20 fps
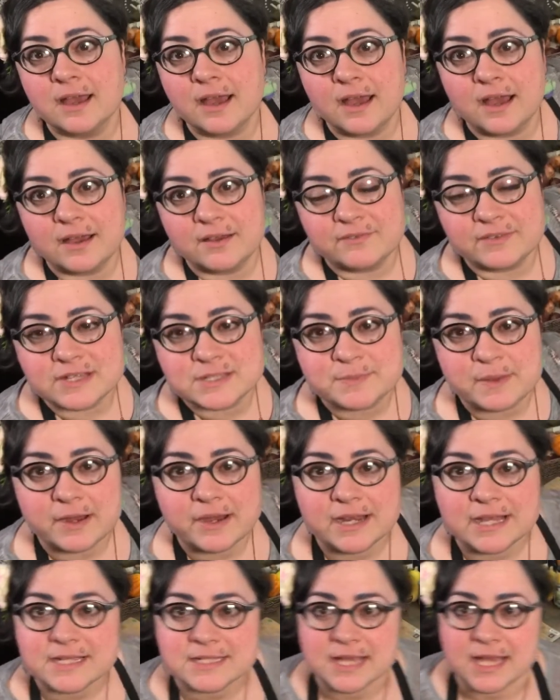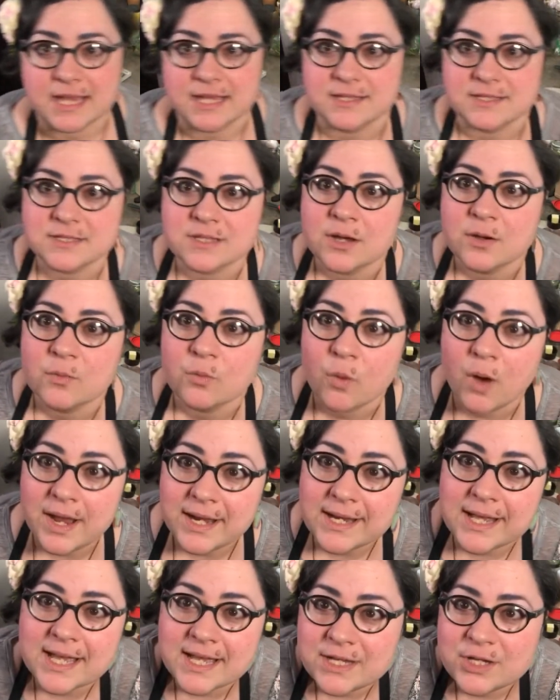of asparagus ends,
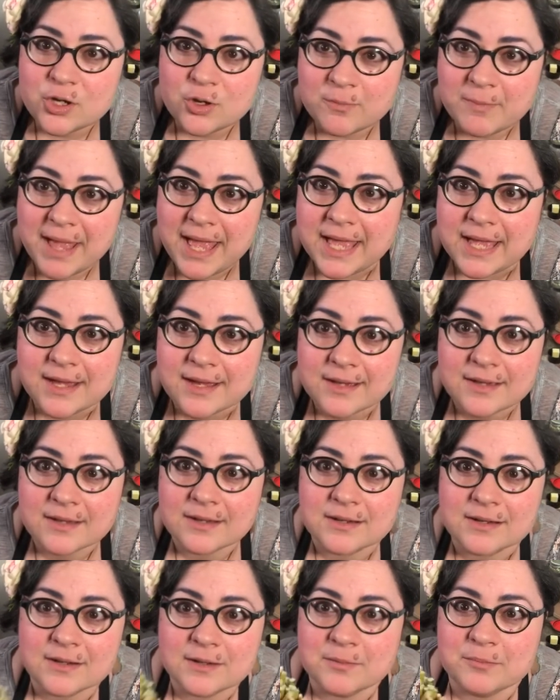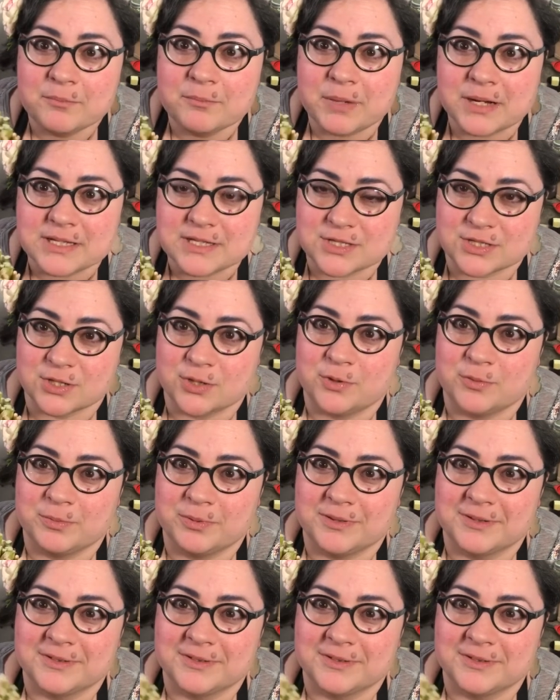what can you make but soup?